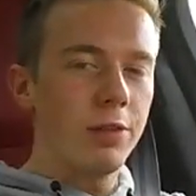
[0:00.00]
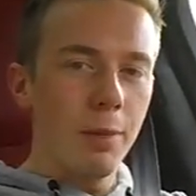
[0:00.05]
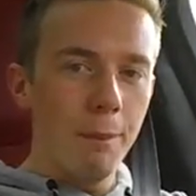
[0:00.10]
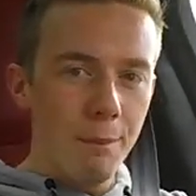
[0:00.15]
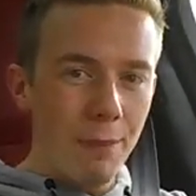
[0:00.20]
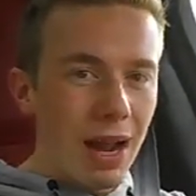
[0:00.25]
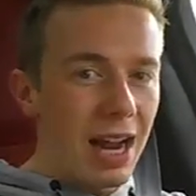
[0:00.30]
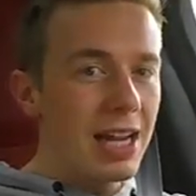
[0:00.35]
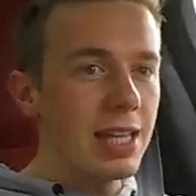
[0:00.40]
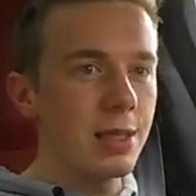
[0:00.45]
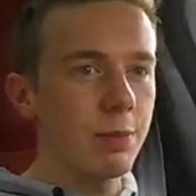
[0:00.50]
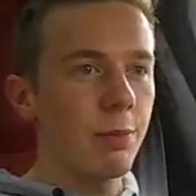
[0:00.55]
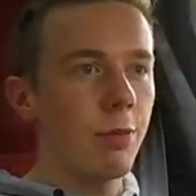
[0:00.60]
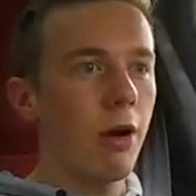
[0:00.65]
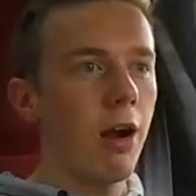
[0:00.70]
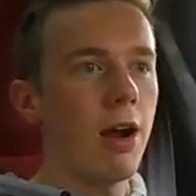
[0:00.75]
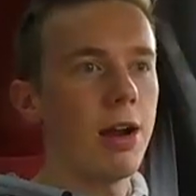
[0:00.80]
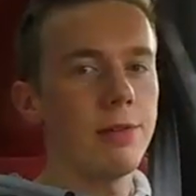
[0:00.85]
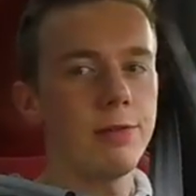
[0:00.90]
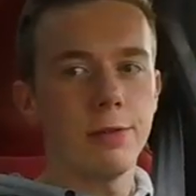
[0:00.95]
the base
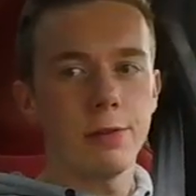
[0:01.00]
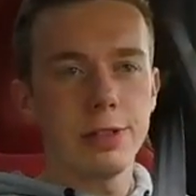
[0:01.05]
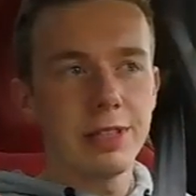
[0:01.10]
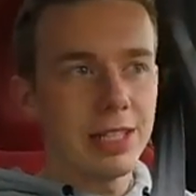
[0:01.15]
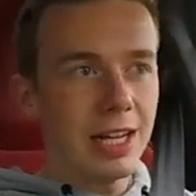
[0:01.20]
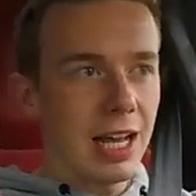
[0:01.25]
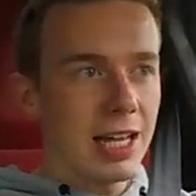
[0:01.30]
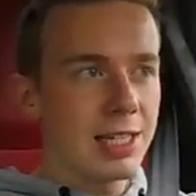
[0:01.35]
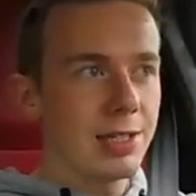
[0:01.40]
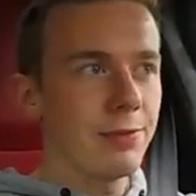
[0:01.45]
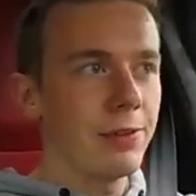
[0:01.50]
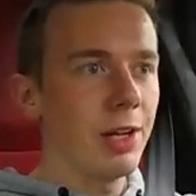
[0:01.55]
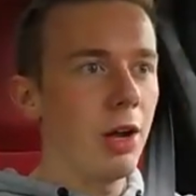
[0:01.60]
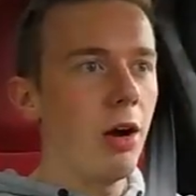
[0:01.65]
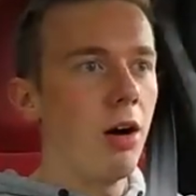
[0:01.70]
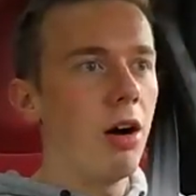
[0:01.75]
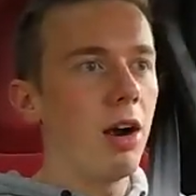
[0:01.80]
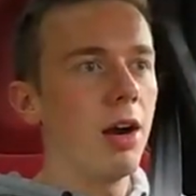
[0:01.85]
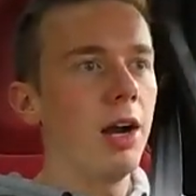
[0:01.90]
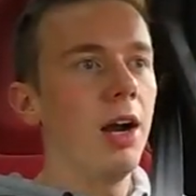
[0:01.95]
price for the
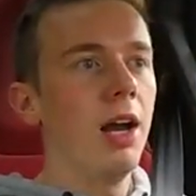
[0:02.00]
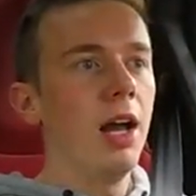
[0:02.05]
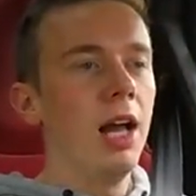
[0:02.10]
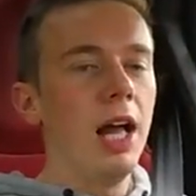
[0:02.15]
SVR.